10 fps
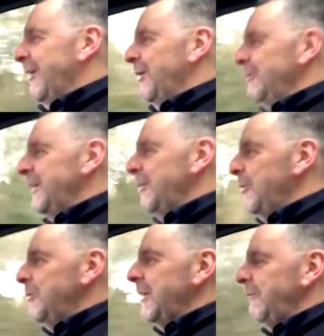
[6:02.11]

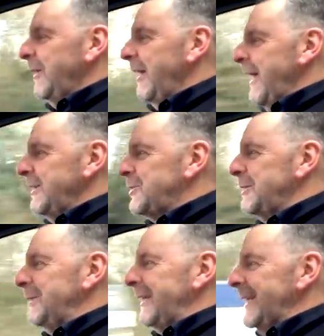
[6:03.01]
who had this
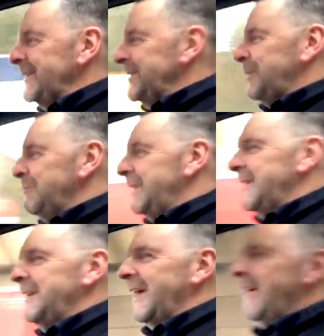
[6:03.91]
double glazing company
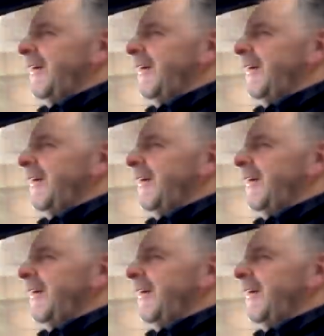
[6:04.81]
and